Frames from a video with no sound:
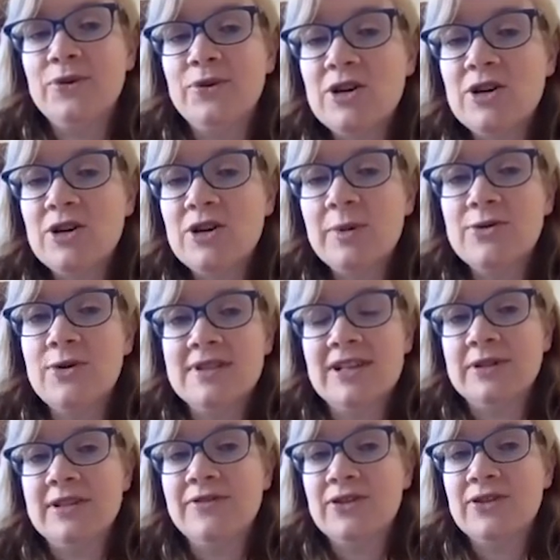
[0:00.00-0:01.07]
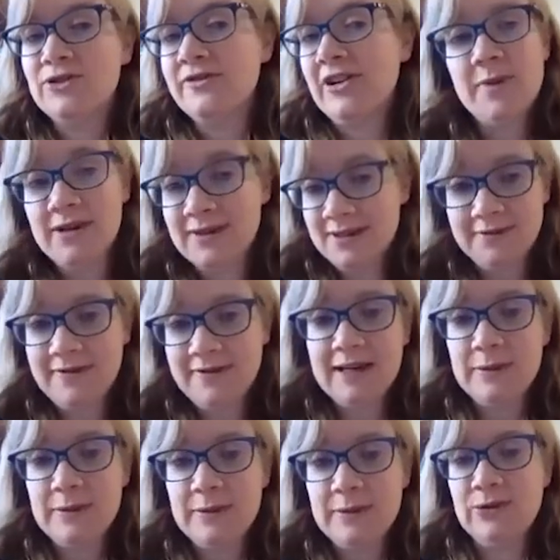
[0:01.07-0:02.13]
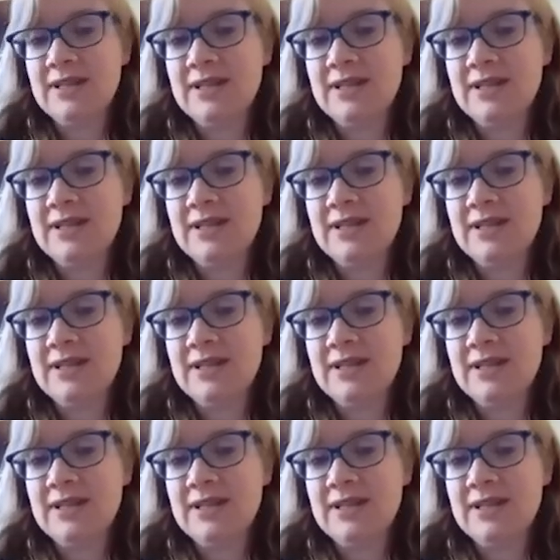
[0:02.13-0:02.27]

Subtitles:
two are very positive. It's an excellent